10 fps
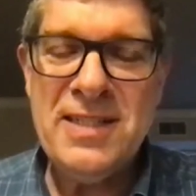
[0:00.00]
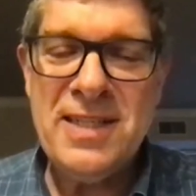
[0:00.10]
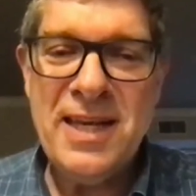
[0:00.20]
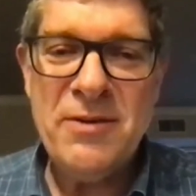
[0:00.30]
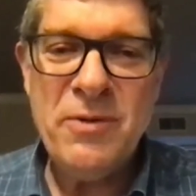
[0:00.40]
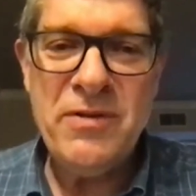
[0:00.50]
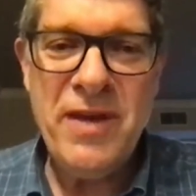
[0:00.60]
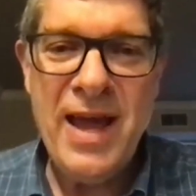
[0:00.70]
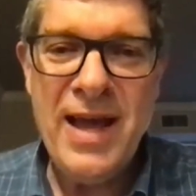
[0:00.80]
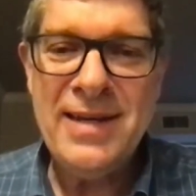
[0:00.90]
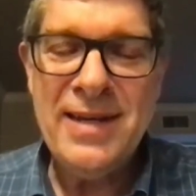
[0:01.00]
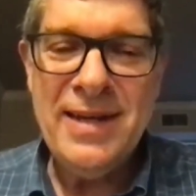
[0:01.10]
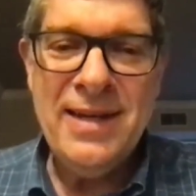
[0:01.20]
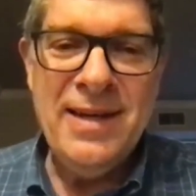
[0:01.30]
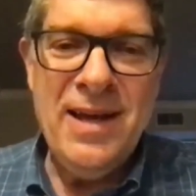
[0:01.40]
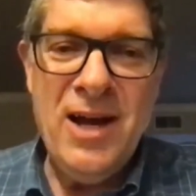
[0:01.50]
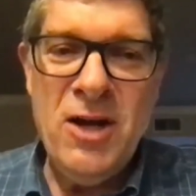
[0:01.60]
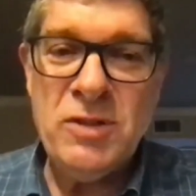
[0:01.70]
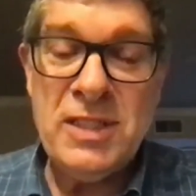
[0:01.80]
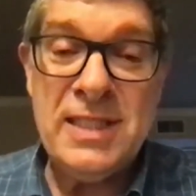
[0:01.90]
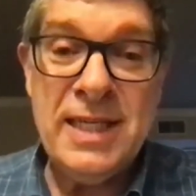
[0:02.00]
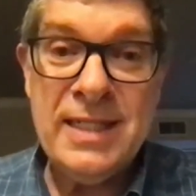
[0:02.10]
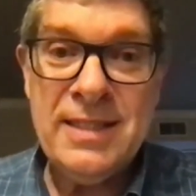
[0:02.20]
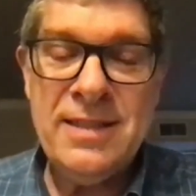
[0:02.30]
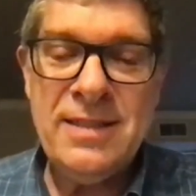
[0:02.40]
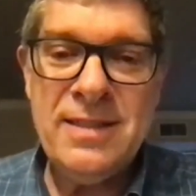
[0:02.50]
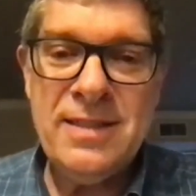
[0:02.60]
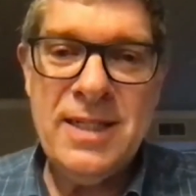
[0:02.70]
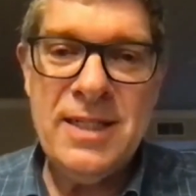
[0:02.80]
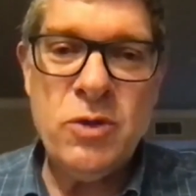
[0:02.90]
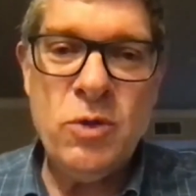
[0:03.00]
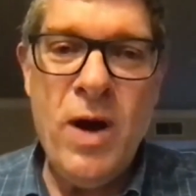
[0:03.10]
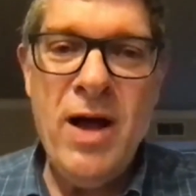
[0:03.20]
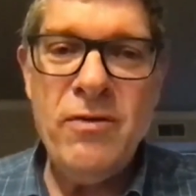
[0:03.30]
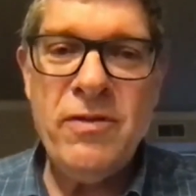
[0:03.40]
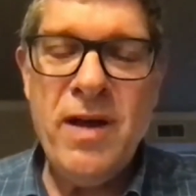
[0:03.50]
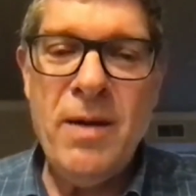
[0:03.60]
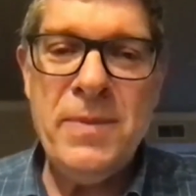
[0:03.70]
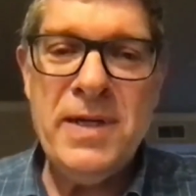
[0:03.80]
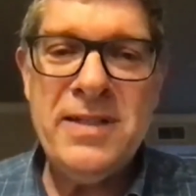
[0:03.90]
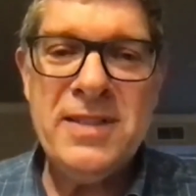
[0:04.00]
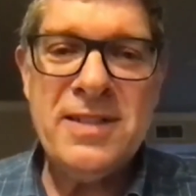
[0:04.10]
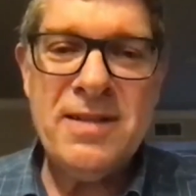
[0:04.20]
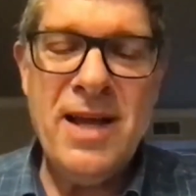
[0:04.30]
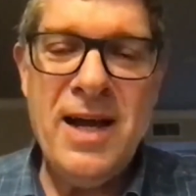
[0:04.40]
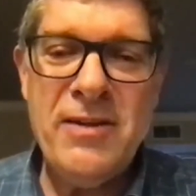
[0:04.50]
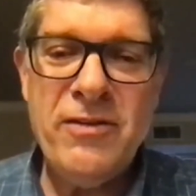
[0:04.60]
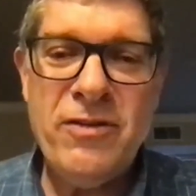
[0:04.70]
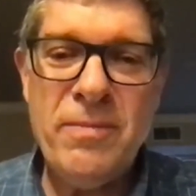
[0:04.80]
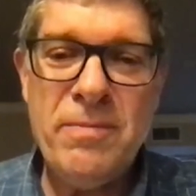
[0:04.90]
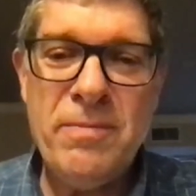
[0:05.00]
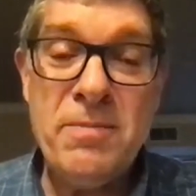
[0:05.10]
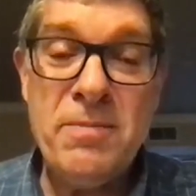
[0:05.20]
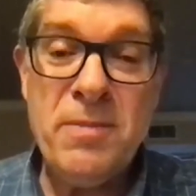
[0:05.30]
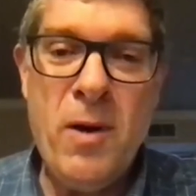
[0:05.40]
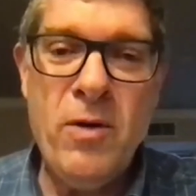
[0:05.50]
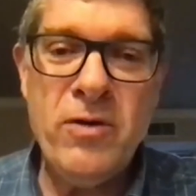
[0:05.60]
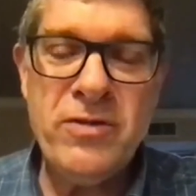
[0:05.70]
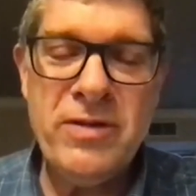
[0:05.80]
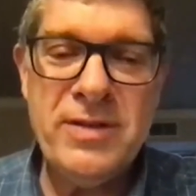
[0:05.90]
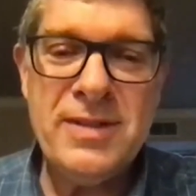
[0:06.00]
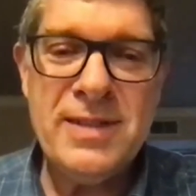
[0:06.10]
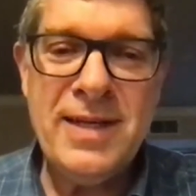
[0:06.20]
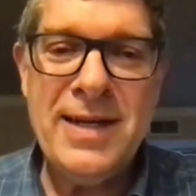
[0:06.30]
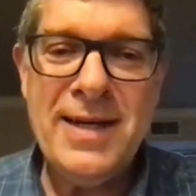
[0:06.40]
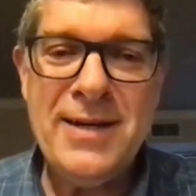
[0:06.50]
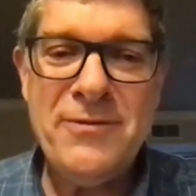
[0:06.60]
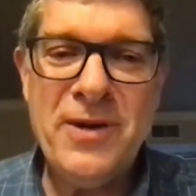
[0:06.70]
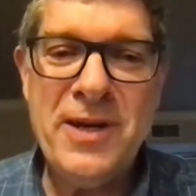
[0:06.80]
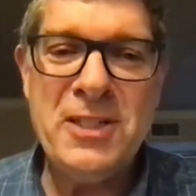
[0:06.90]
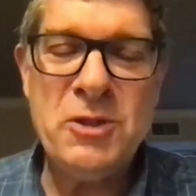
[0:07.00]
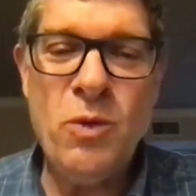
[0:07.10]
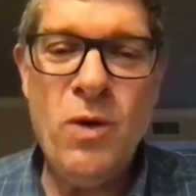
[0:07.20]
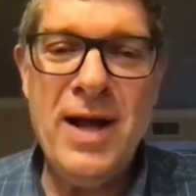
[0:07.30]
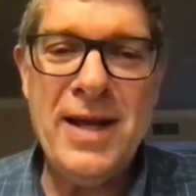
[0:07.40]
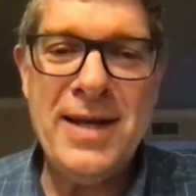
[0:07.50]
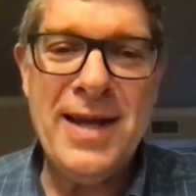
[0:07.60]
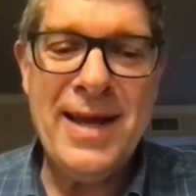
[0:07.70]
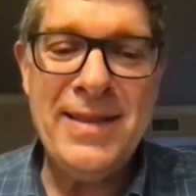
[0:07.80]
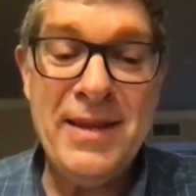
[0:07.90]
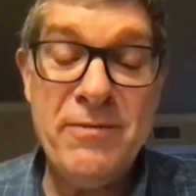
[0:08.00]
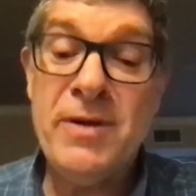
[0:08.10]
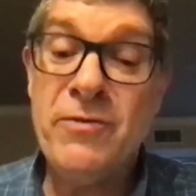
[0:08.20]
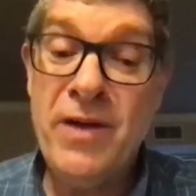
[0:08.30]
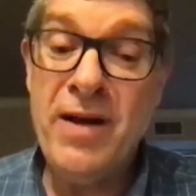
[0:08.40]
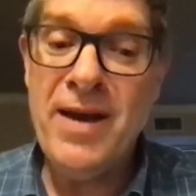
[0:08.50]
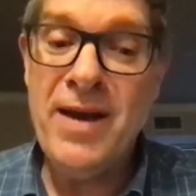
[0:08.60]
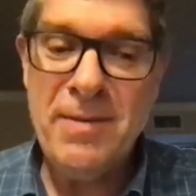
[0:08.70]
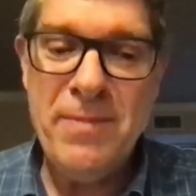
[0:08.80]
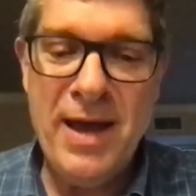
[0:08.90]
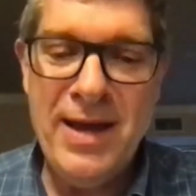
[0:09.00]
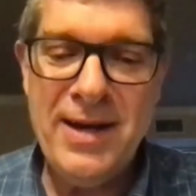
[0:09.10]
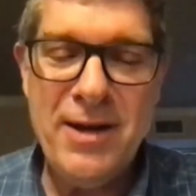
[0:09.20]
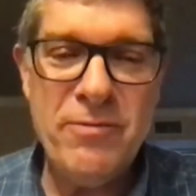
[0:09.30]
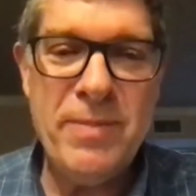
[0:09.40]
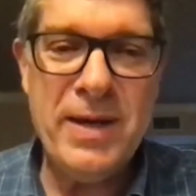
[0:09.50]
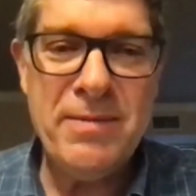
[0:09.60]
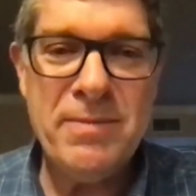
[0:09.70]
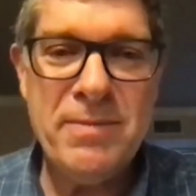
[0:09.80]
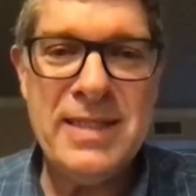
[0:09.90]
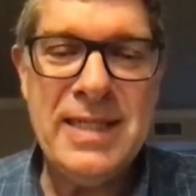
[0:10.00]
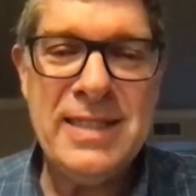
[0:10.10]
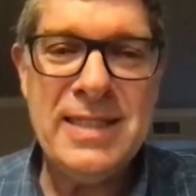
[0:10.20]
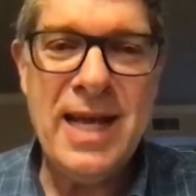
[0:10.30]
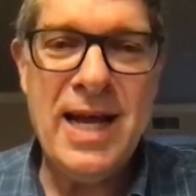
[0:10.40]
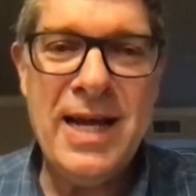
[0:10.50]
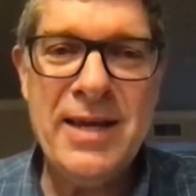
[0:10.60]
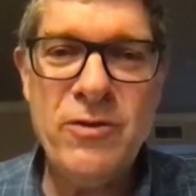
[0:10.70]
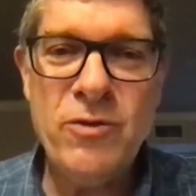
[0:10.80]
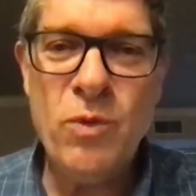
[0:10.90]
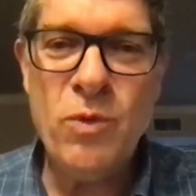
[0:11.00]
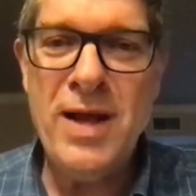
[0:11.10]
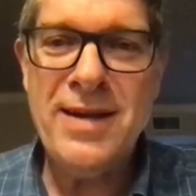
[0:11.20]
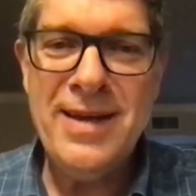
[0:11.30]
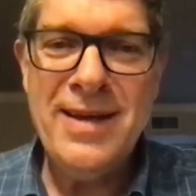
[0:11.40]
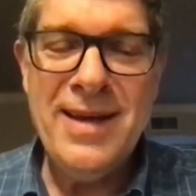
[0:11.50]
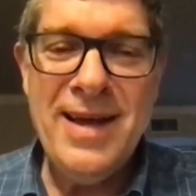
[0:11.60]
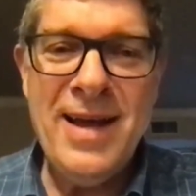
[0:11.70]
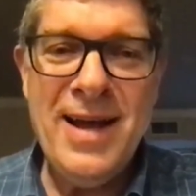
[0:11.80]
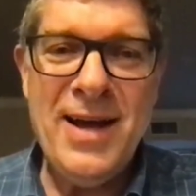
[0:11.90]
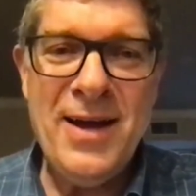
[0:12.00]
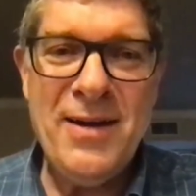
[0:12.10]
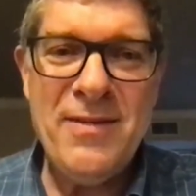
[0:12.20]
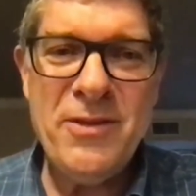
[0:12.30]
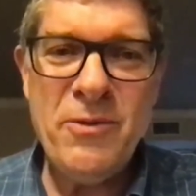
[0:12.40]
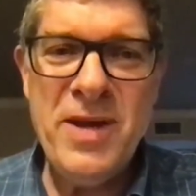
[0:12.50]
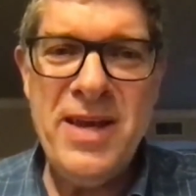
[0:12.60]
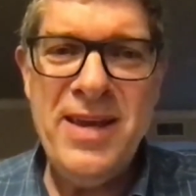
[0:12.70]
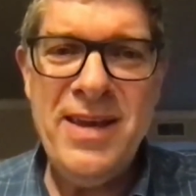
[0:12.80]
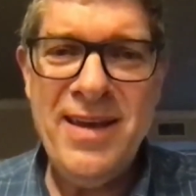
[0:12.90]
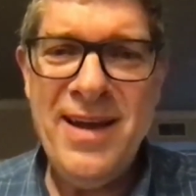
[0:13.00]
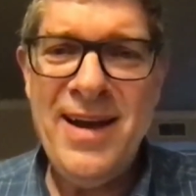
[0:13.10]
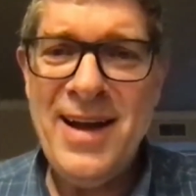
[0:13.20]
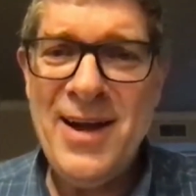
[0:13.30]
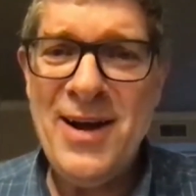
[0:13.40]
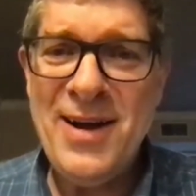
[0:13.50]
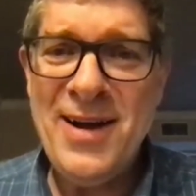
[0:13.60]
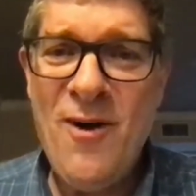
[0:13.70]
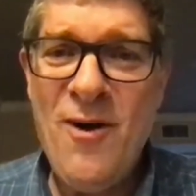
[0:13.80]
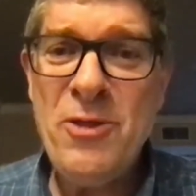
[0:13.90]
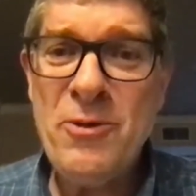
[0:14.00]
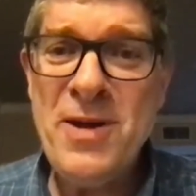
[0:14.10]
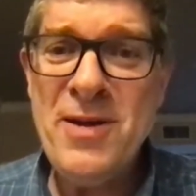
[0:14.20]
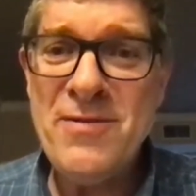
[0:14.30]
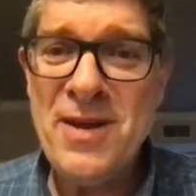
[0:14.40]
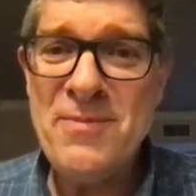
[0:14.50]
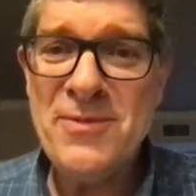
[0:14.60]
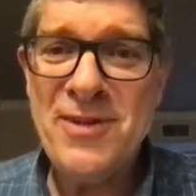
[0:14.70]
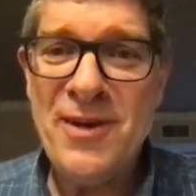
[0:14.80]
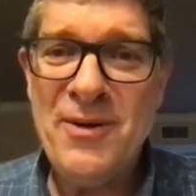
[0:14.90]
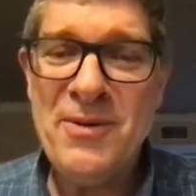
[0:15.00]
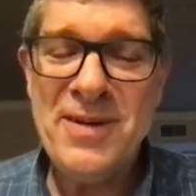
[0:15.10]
and we've had 6 to 12 companies submit proposals for each one, and they've been very competitive. But DCI has won all 3 of them. So